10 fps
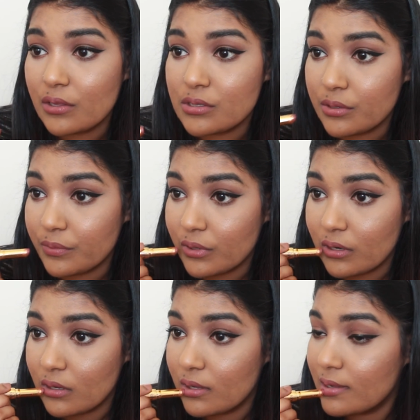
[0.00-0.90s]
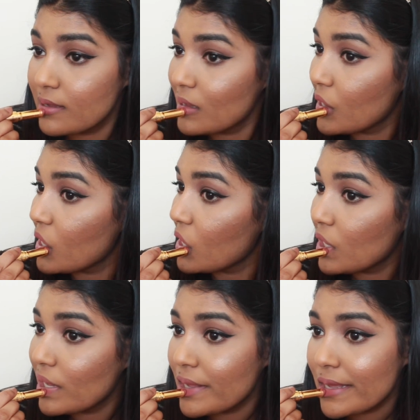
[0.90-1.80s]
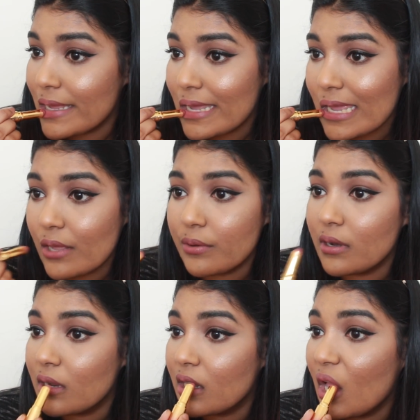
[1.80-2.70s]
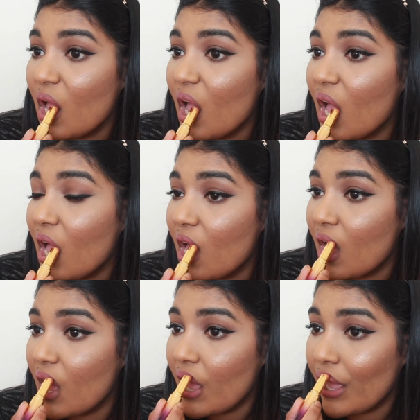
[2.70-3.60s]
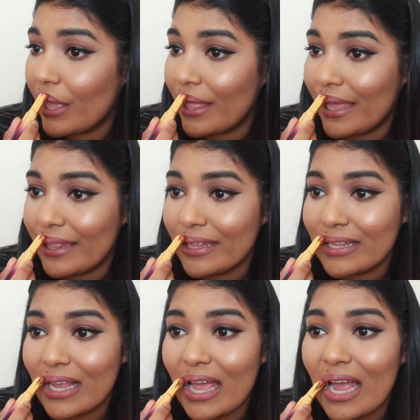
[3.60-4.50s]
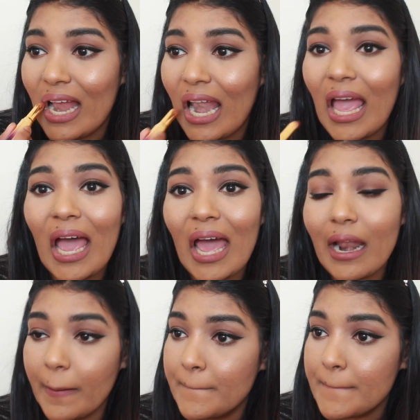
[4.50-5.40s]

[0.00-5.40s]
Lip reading: So I'm gonna go in a highlight color.